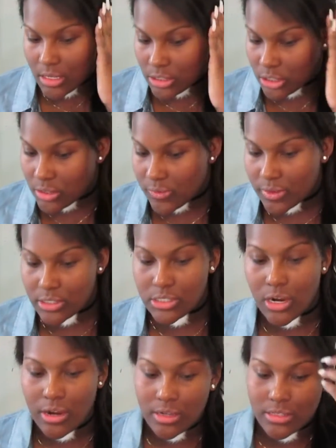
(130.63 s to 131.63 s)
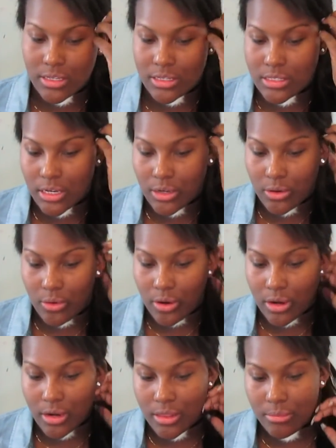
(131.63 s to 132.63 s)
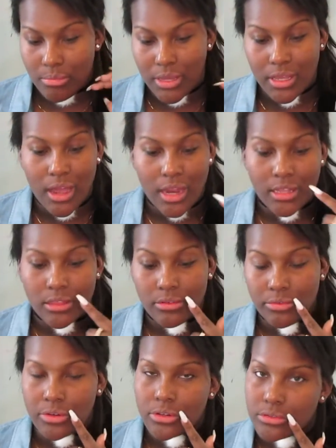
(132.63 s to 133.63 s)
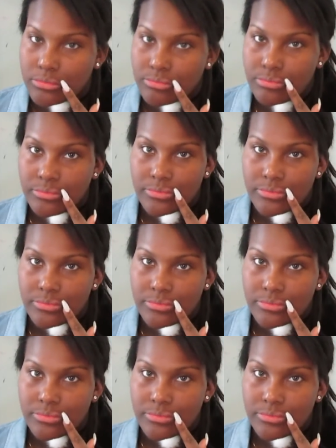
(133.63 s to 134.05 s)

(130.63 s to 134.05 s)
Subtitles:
Just for starters, let's ignore the big guy in the room.